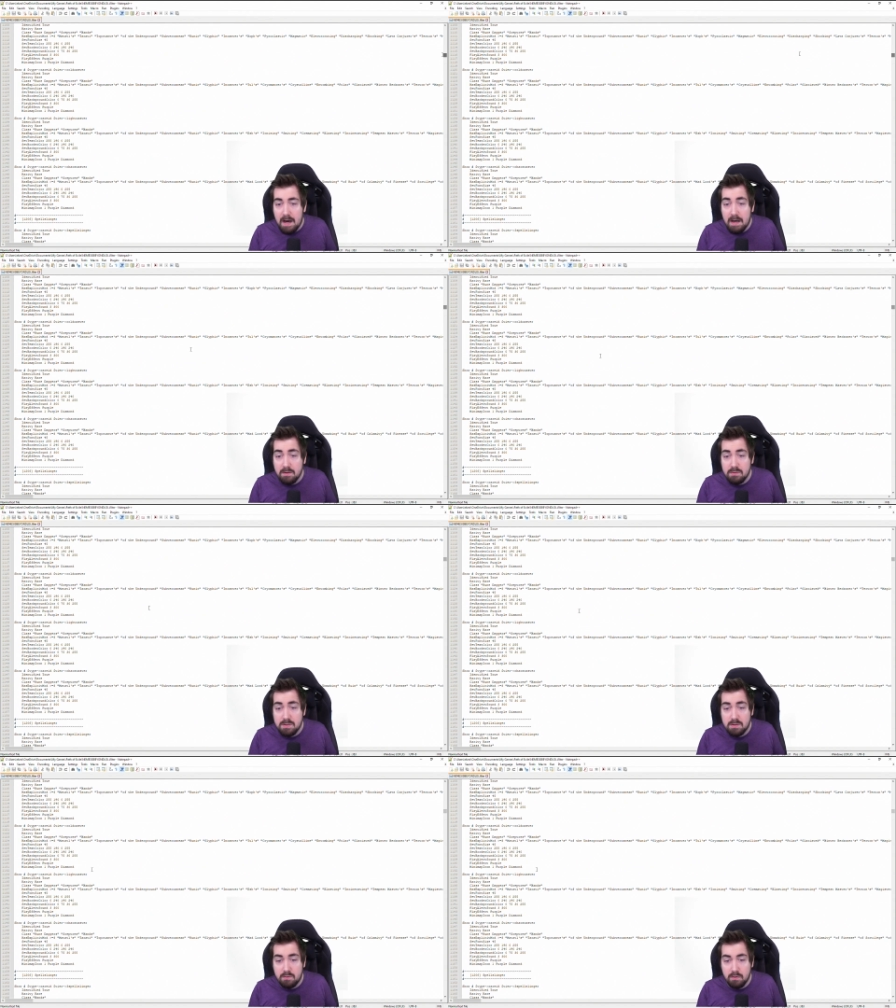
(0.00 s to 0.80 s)
I'll just
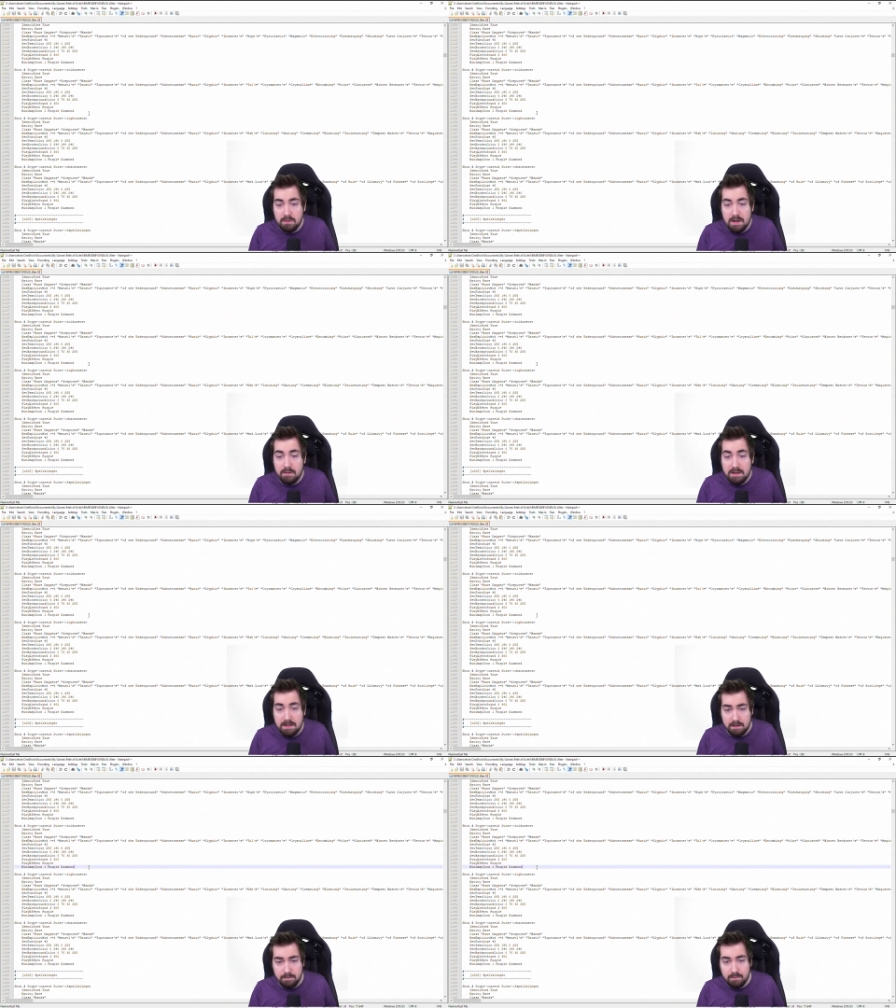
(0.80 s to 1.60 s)
scroll down
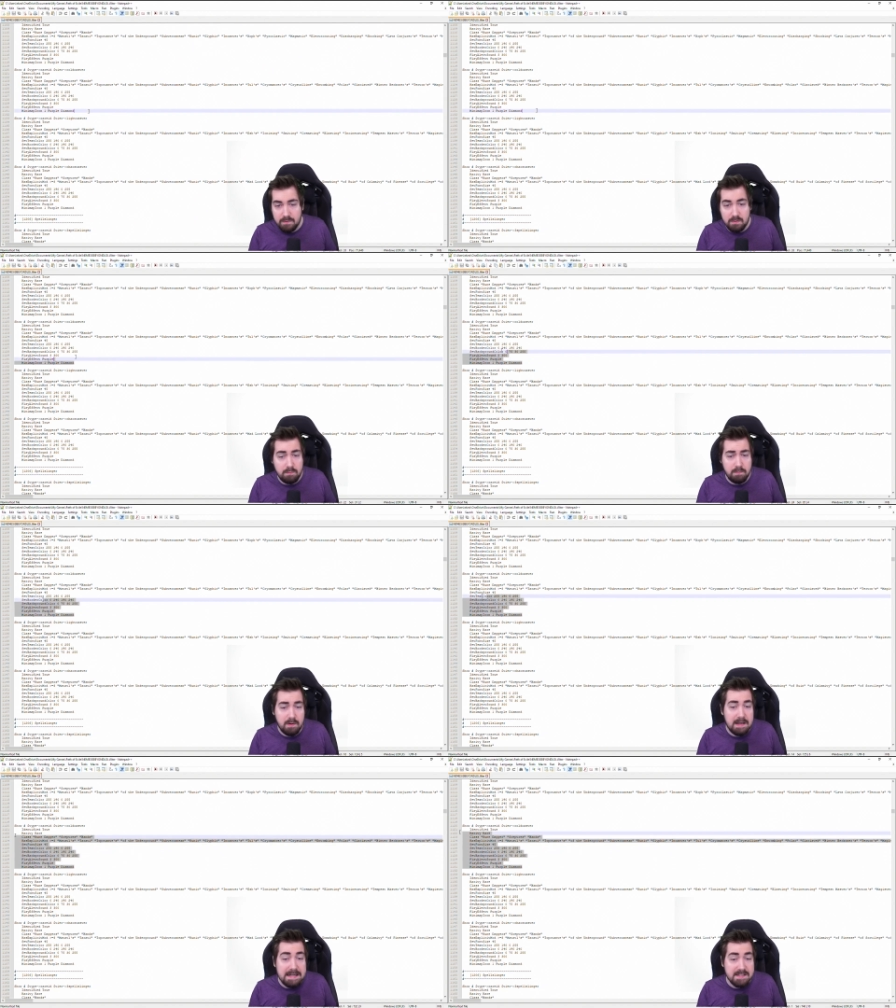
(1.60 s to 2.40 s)
here to
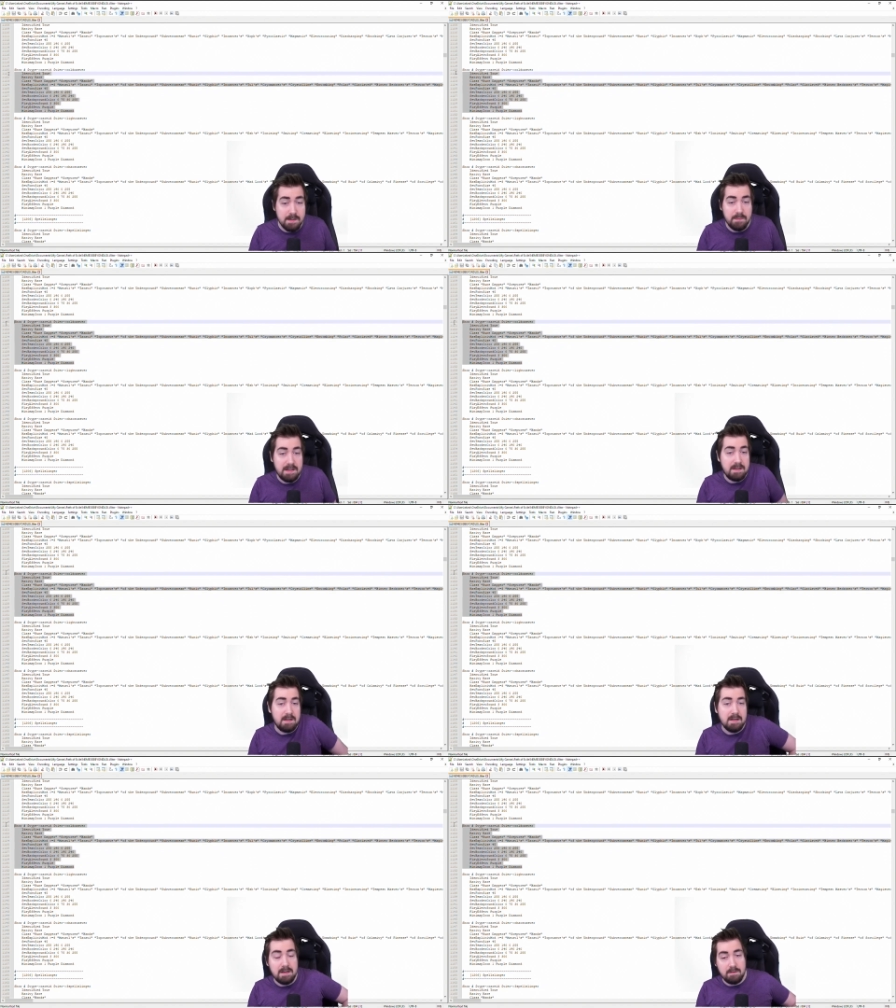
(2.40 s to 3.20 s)
get something
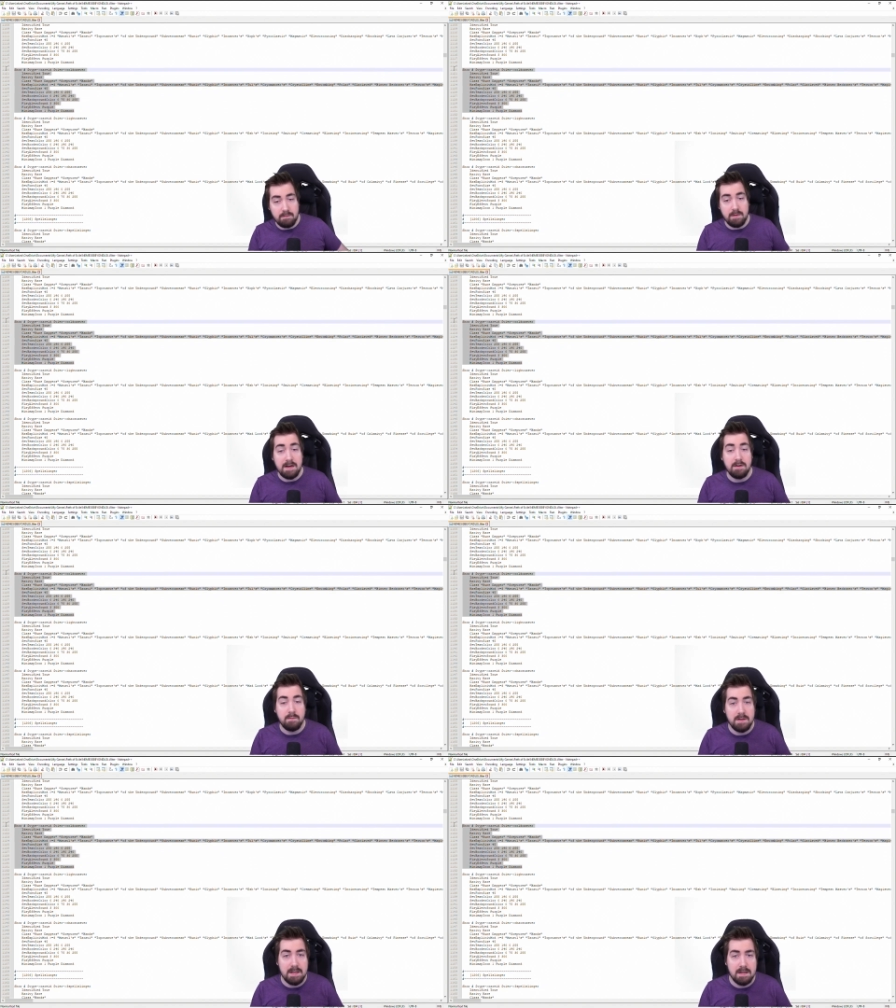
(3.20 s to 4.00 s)

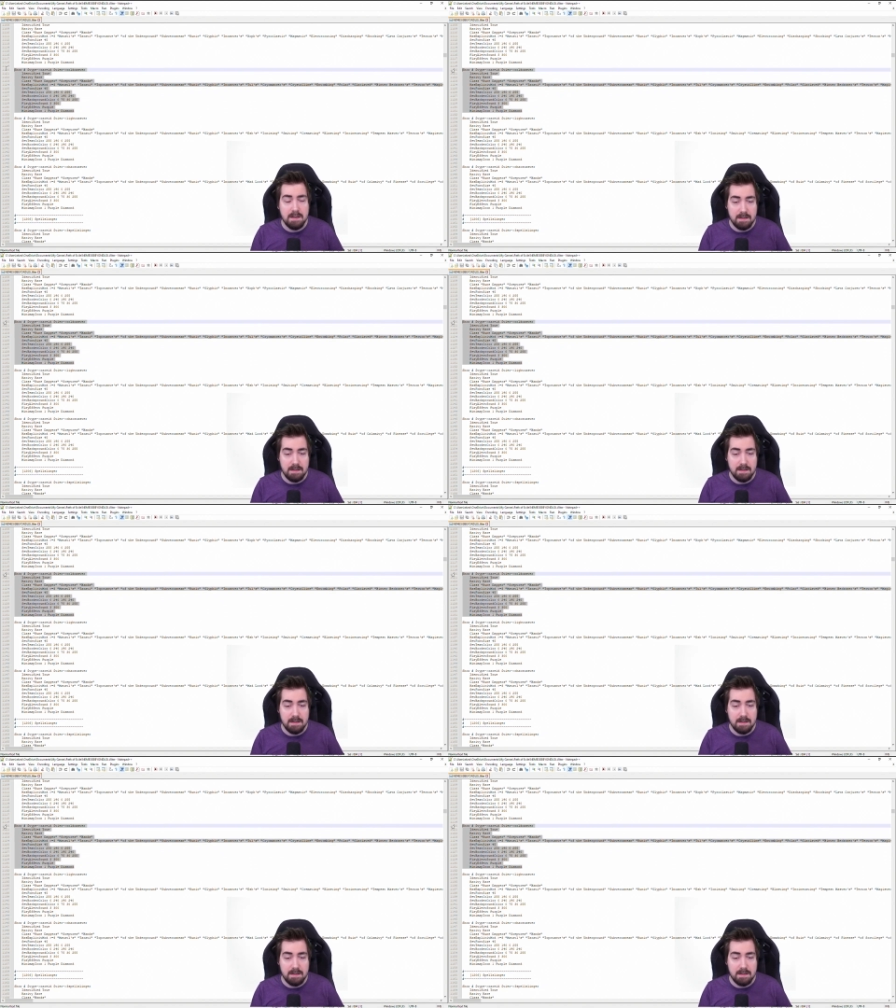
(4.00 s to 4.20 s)
randomly.